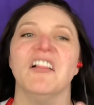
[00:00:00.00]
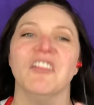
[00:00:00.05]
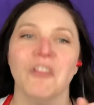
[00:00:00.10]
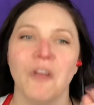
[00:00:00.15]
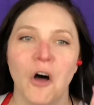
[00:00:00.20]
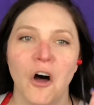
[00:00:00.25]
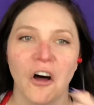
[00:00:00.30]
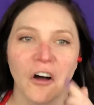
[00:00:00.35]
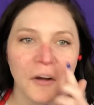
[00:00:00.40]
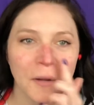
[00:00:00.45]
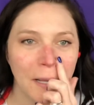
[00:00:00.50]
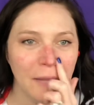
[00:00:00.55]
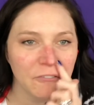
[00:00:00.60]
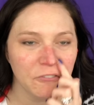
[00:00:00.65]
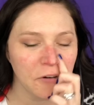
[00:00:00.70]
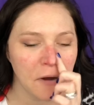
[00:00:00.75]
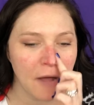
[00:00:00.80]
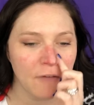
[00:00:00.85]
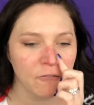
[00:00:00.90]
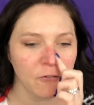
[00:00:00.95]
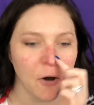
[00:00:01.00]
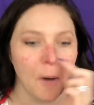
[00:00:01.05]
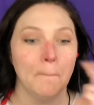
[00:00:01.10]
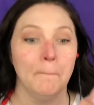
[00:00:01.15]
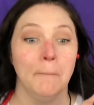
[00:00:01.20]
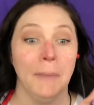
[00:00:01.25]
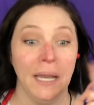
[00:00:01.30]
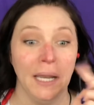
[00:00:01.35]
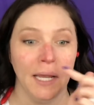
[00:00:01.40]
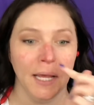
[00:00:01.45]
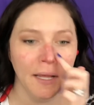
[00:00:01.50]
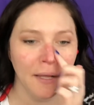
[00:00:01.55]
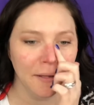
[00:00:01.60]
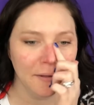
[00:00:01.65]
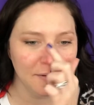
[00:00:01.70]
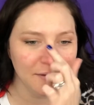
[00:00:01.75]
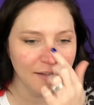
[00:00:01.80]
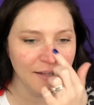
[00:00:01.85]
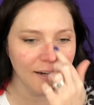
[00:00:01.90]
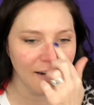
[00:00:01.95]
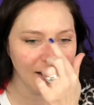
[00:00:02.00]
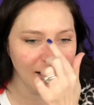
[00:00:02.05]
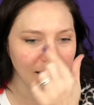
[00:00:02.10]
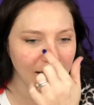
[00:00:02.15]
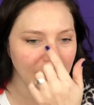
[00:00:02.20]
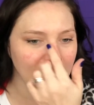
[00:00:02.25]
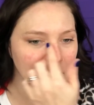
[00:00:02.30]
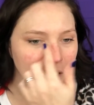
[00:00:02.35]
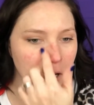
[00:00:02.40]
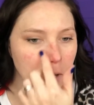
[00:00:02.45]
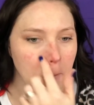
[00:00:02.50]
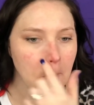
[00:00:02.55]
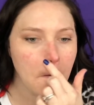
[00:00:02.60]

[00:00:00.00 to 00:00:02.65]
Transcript: long. I forgot for a minute that I had it.